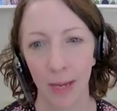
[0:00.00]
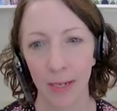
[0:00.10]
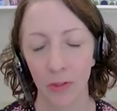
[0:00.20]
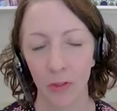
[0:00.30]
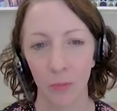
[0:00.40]

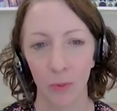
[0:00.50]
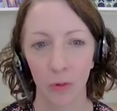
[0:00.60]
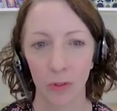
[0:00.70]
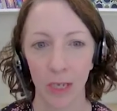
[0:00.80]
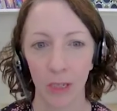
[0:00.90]
patients
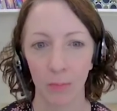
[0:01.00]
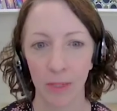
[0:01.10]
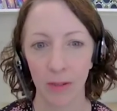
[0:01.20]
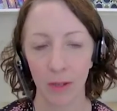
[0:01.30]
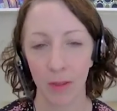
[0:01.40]
will tell
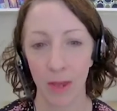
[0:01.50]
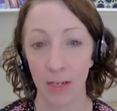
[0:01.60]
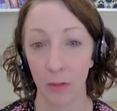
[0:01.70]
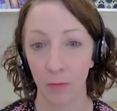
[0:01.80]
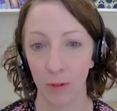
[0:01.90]
me that
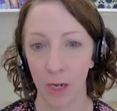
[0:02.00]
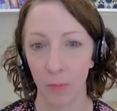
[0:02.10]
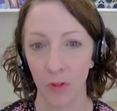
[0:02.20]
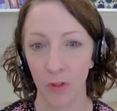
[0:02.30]
they develop